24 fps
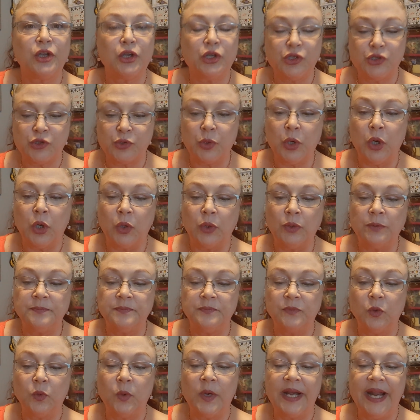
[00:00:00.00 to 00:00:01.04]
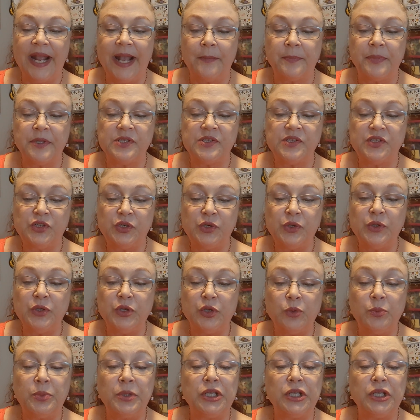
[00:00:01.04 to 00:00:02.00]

control what happens to you,